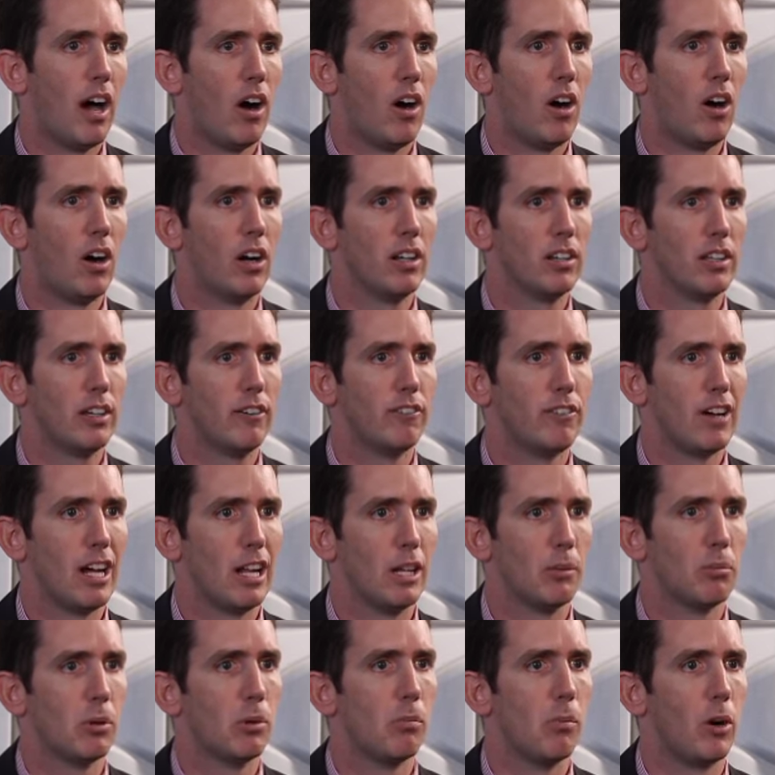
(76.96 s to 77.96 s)
a highly
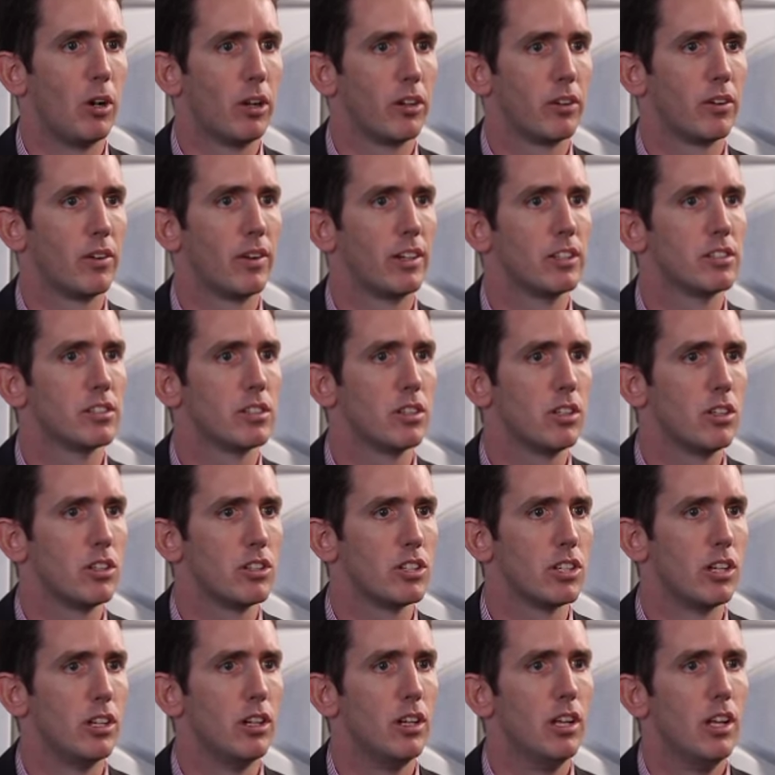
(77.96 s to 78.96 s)
available monitoring
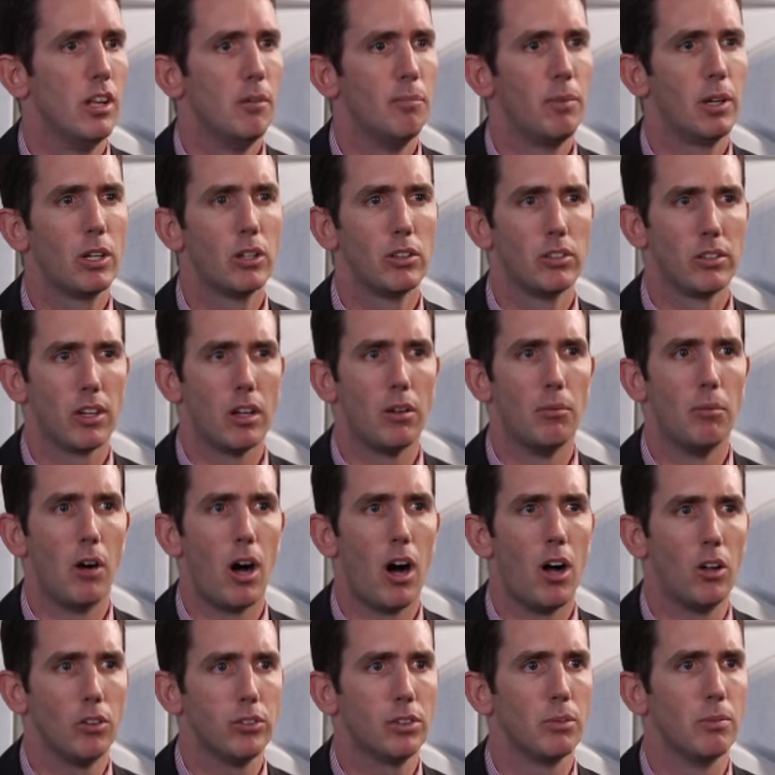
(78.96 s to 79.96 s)
solution, because
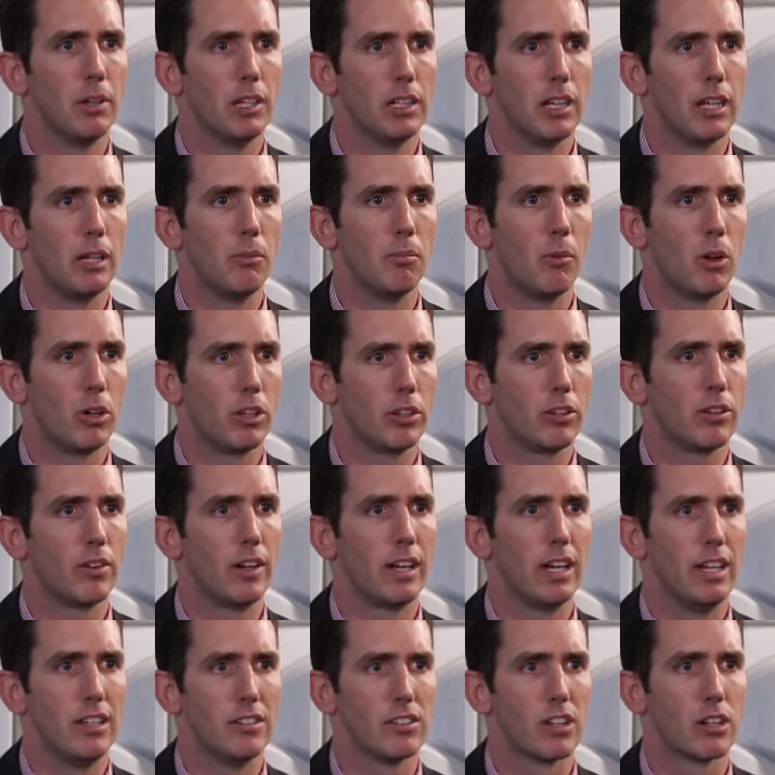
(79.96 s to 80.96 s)
ultimately
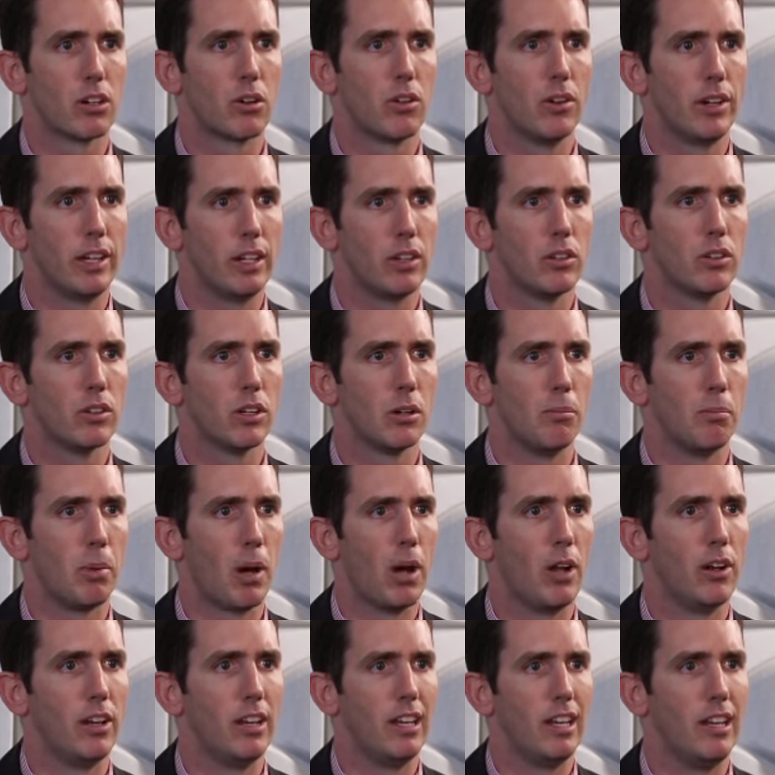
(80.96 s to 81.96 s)
monitoring is a critical
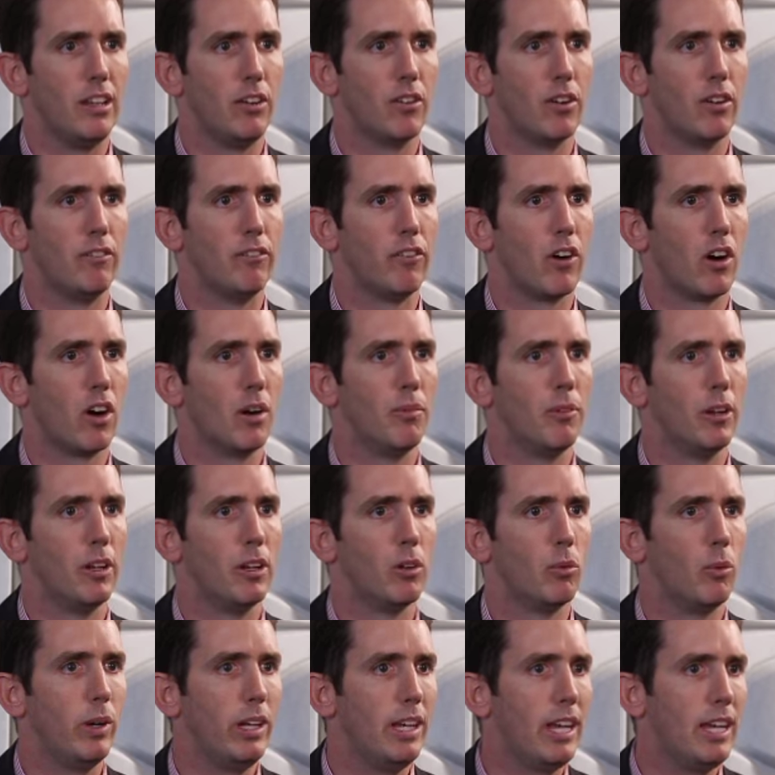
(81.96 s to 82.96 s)
component in your environment.
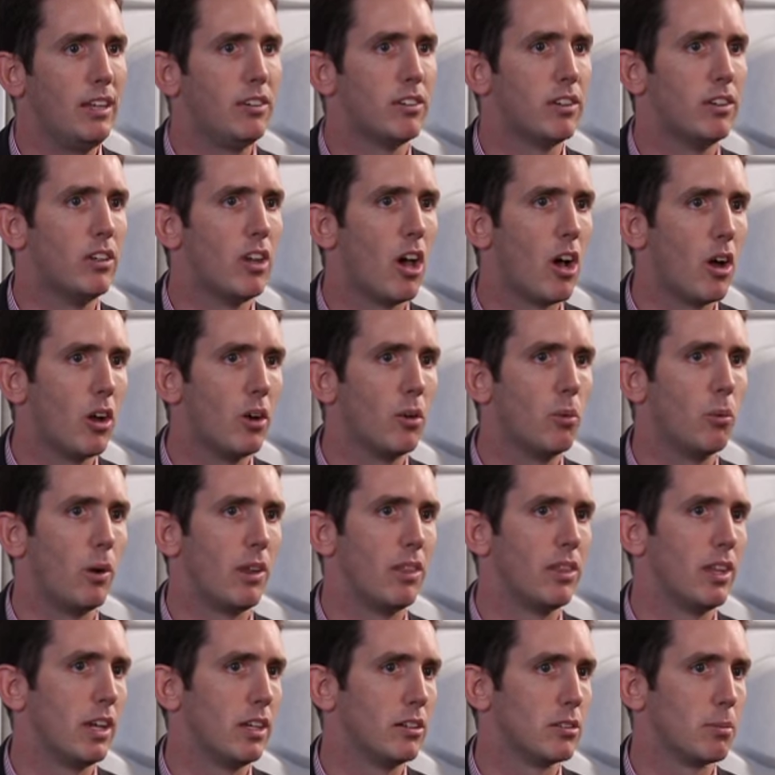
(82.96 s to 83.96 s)
We need to know
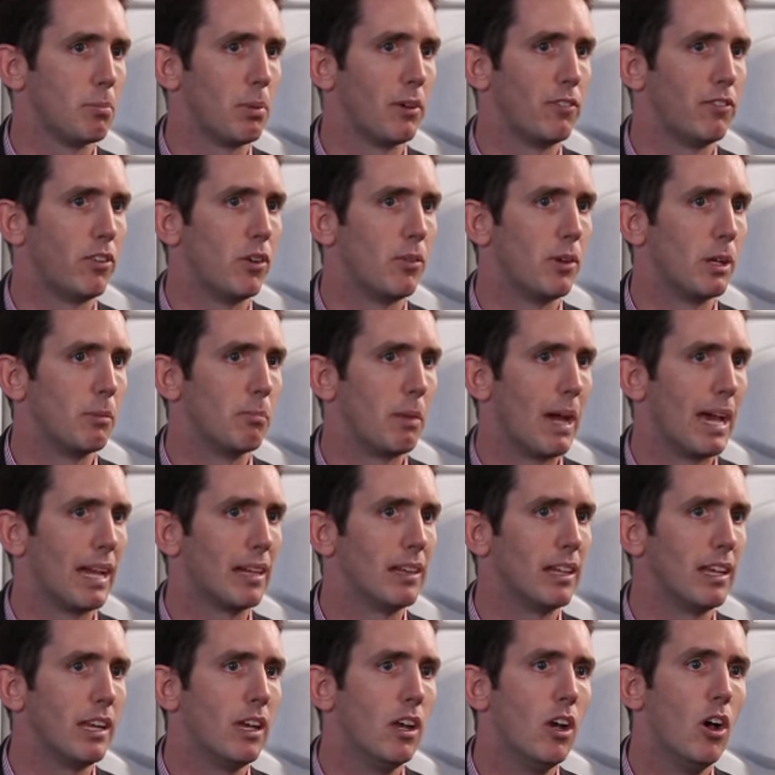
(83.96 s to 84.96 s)
when things are performing
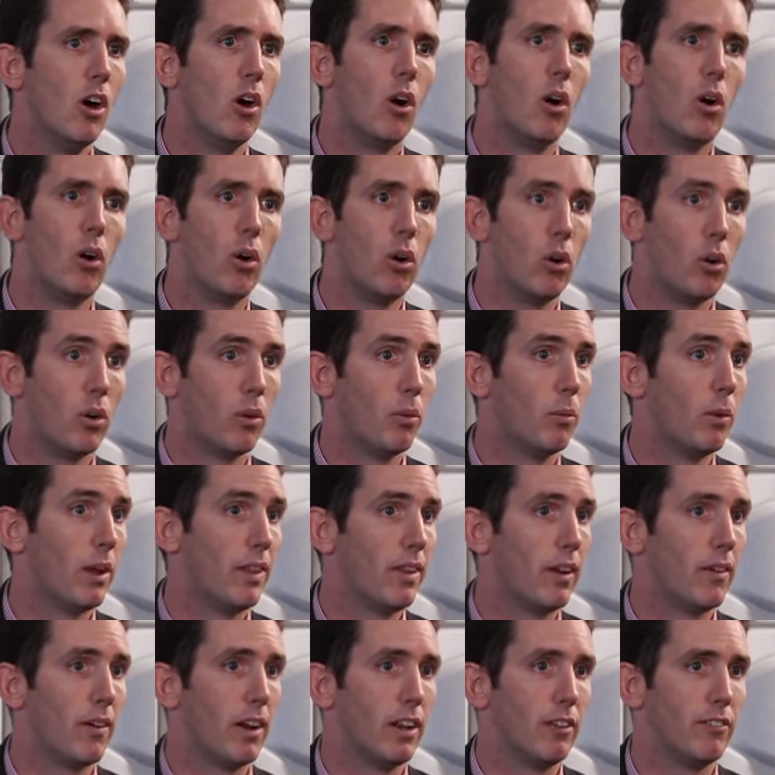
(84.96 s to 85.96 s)
badly or
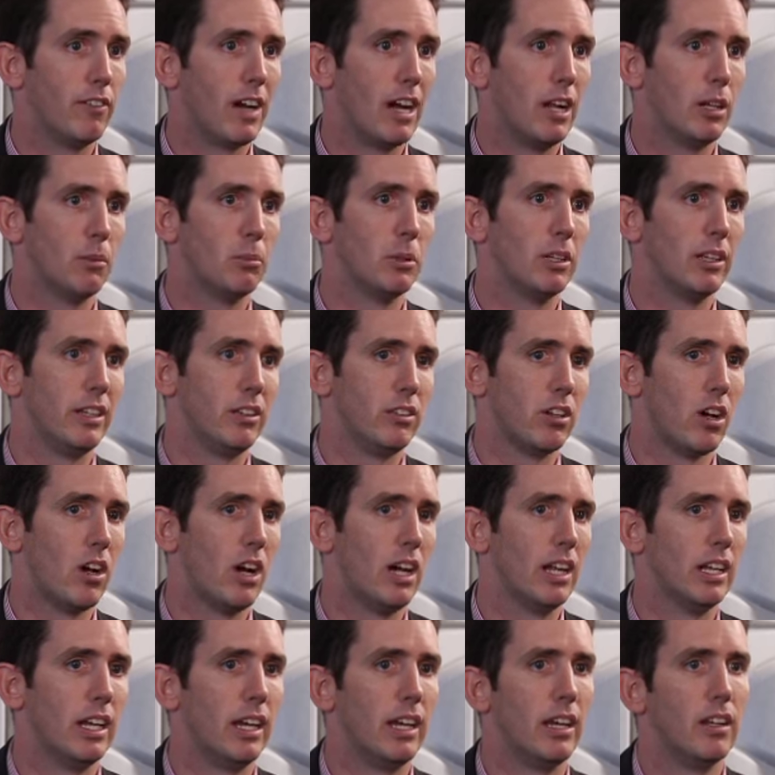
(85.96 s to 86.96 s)
when they're unavailable
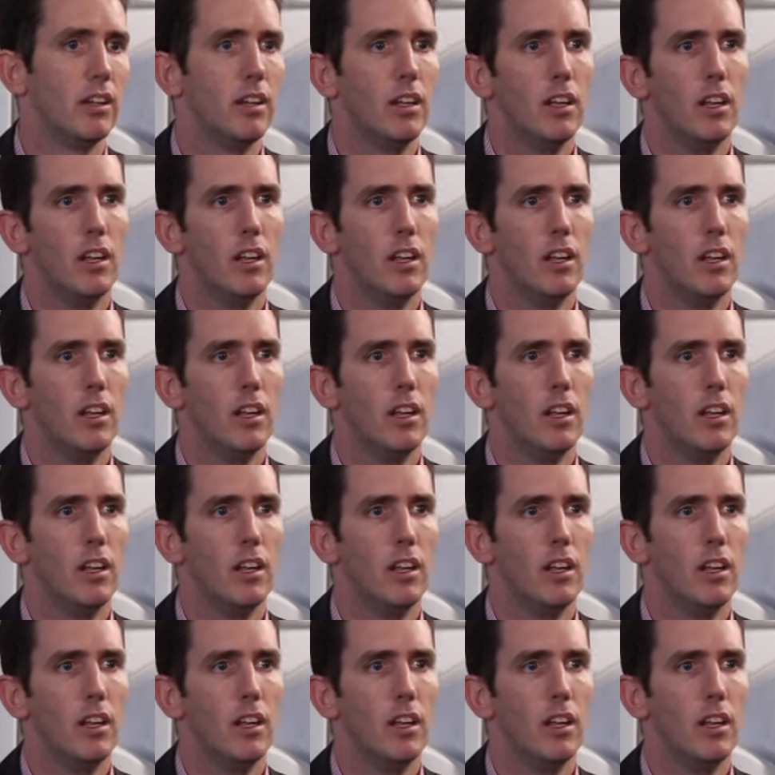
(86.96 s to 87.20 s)
entirely.